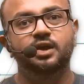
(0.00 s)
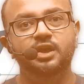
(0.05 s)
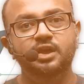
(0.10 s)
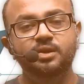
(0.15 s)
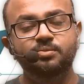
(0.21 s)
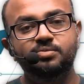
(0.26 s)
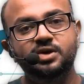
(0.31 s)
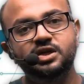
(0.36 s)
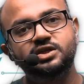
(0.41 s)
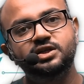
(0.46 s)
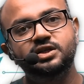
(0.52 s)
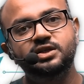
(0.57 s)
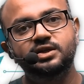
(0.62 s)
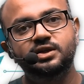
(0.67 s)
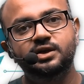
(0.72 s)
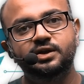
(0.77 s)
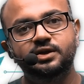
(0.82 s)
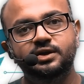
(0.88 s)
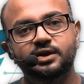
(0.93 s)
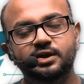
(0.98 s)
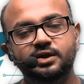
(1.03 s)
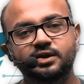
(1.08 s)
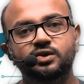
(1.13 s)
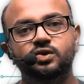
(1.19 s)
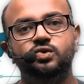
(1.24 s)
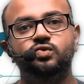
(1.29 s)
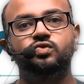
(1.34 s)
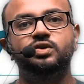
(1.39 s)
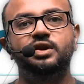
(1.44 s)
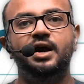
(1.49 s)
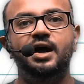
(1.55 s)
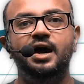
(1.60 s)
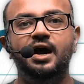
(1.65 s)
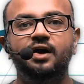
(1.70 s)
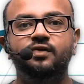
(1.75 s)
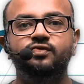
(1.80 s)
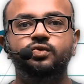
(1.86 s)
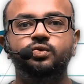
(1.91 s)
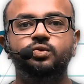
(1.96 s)
In machine learning, you will
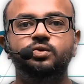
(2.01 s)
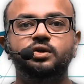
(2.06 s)
have to